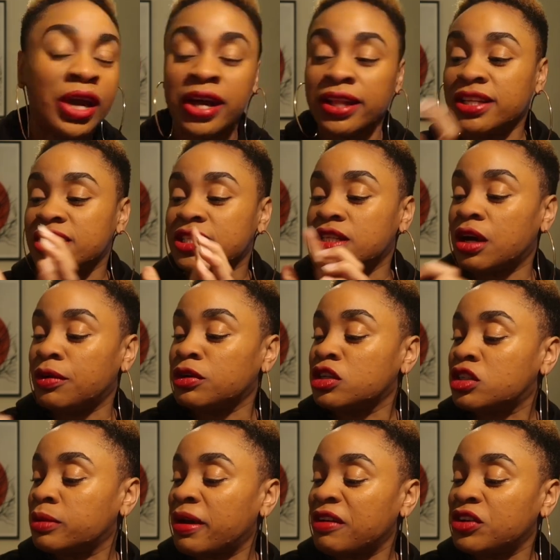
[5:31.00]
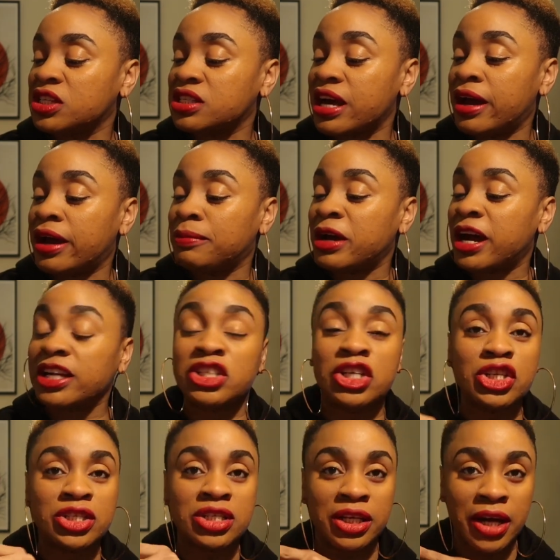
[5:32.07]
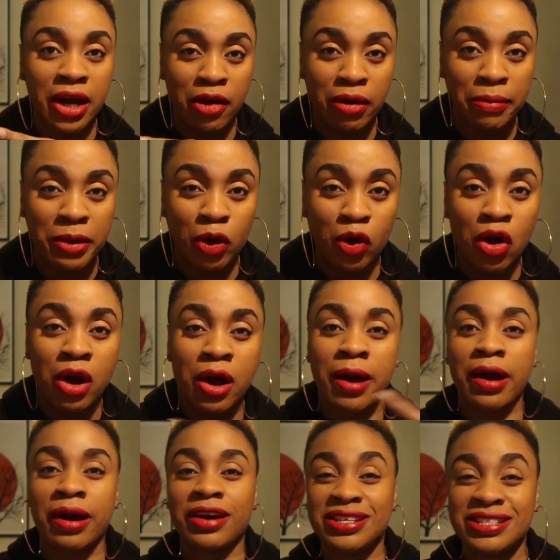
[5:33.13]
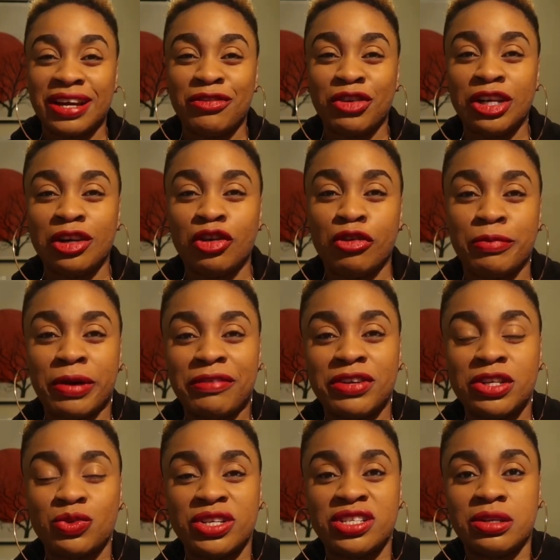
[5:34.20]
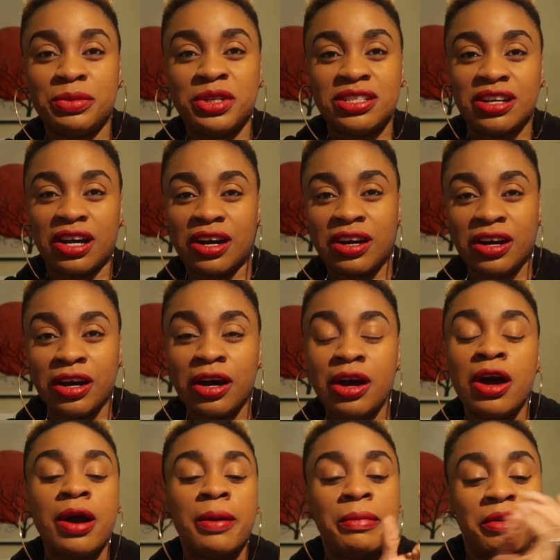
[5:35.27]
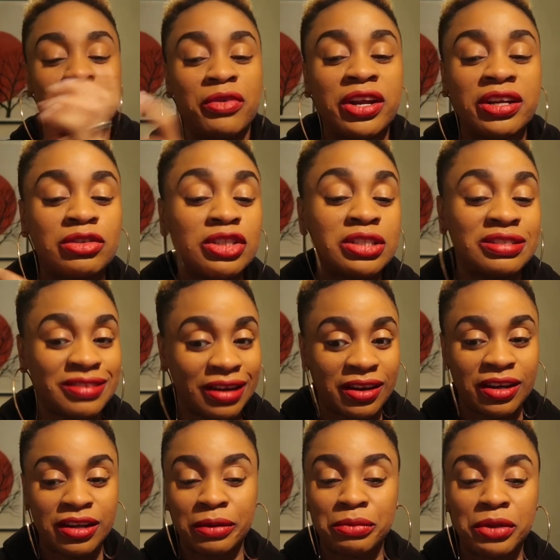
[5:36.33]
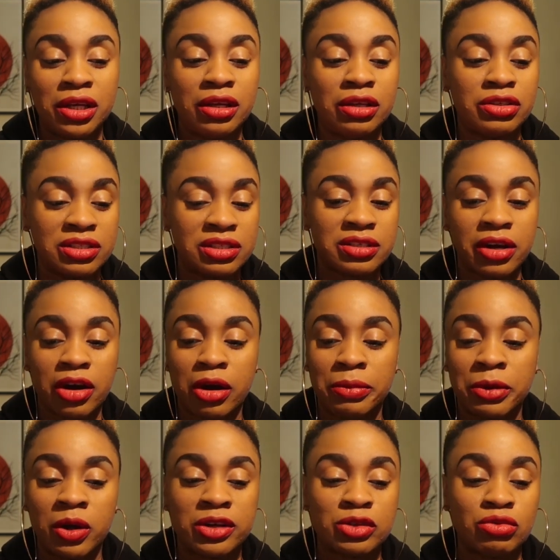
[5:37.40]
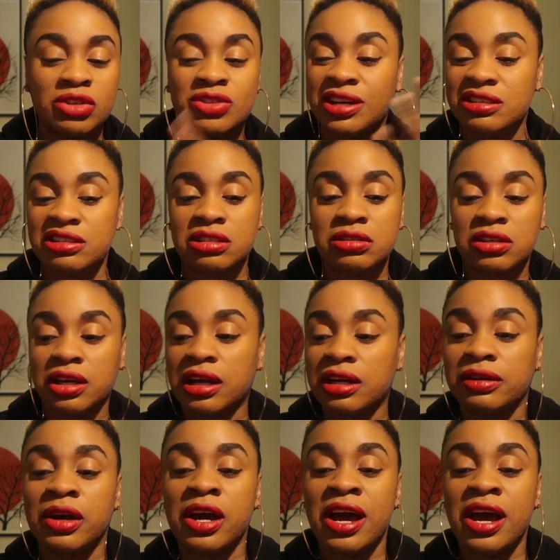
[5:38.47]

this is how it looks on my face. I am actually using caramel because I really love my face when it's a bit darker. My friend who's darker than me uses caramel as well, so I just took it, and